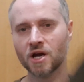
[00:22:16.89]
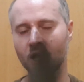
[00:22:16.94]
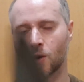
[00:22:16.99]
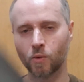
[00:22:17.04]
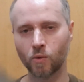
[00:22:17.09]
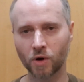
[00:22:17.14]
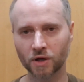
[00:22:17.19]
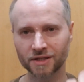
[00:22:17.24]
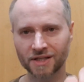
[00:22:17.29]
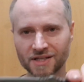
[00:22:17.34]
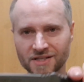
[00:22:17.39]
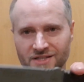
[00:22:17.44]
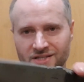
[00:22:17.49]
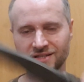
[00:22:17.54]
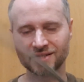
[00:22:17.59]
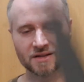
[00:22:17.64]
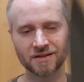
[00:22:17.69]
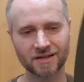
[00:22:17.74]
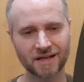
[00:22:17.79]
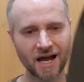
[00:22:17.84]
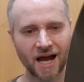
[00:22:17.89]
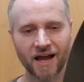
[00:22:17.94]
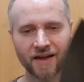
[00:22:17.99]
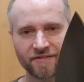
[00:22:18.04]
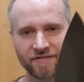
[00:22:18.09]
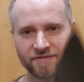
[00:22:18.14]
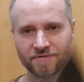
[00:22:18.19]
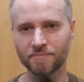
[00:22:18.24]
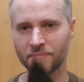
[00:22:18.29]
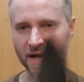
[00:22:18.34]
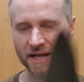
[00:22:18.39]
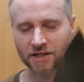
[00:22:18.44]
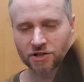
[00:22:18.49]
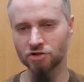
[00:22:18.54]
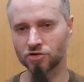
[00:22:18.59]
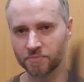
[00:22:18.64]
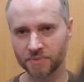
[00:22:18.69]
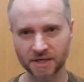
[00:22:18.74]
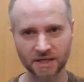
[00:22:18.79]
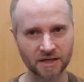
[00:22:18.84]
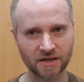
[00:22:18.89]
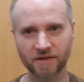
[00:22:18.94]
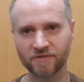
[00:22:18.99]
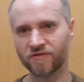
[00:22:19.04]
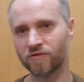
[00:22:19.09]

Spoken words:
What is the knife meant to be?